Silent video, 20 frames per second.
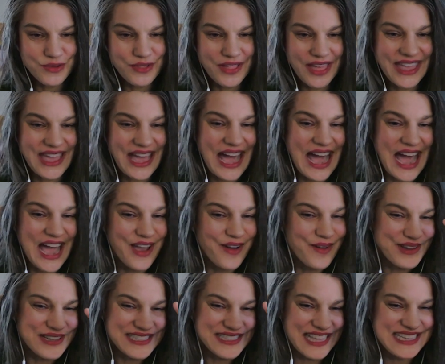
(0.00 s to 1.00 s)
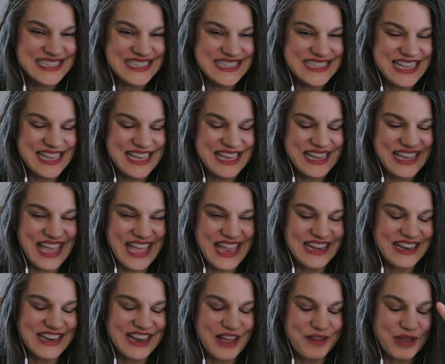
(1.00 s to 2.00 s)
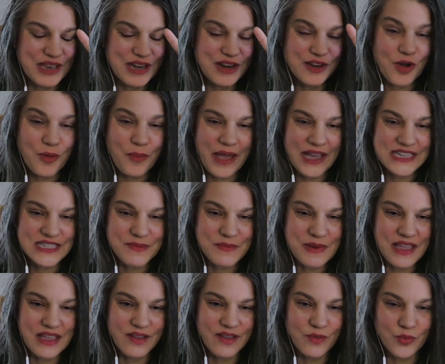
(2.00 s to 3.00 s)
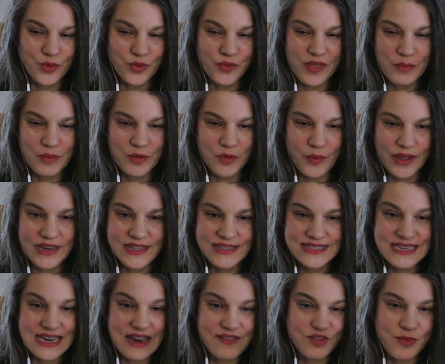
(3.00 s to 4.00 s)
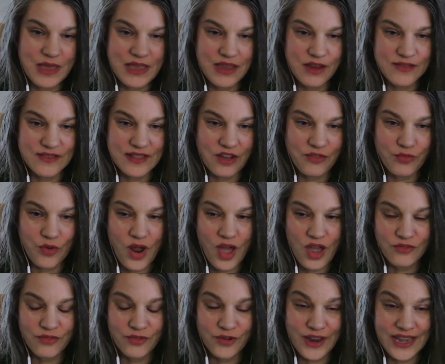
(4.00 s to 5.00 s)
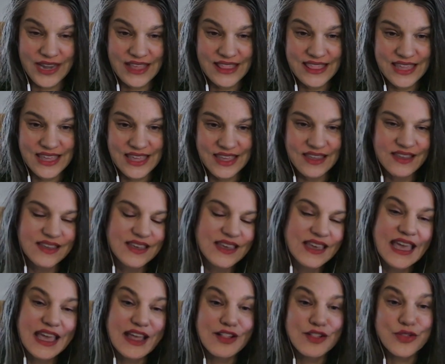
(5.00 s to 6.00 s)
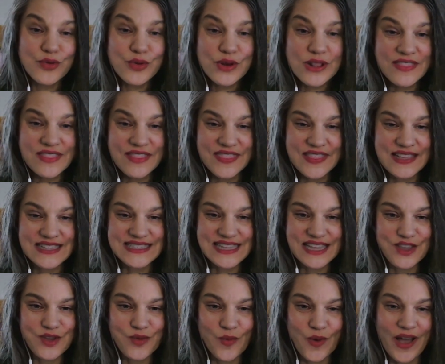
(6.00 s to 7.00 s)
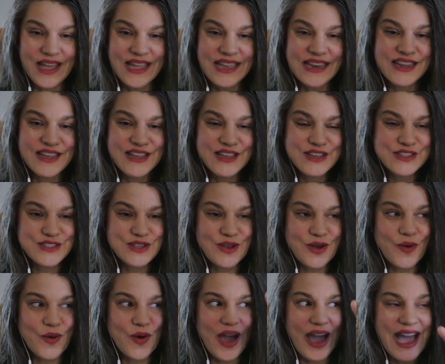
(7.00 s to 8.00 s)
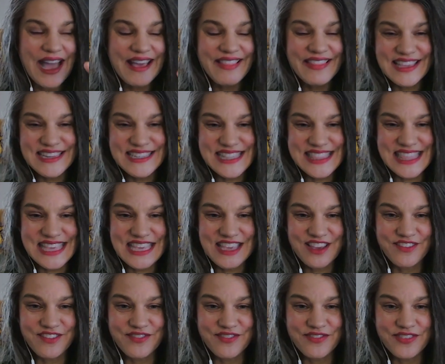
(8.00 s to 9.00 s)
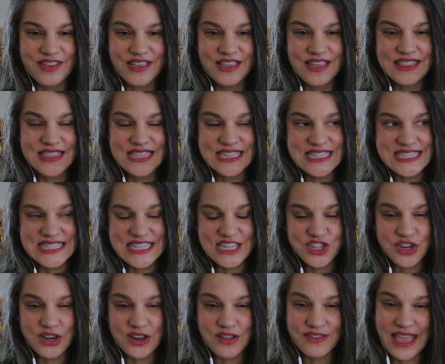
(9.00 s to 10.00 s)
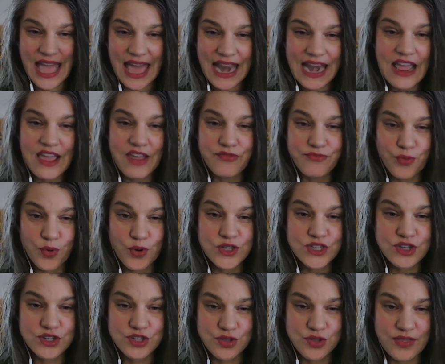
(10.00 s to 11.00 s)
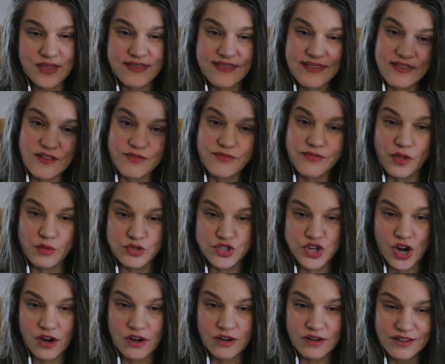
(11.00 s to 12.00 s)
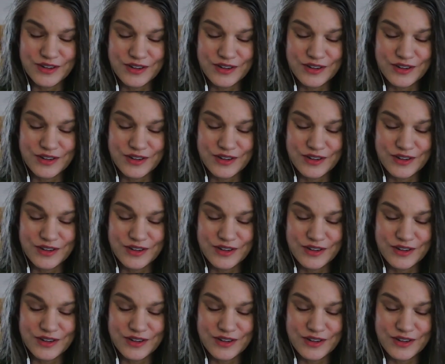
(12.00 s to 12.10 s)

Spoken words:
Like, I always like to, again, I'm going to go back to my rule number one is never make yourself wrong for anything, including the things that you want. So I like to think of the decision of can I afford to do this as a flow chart.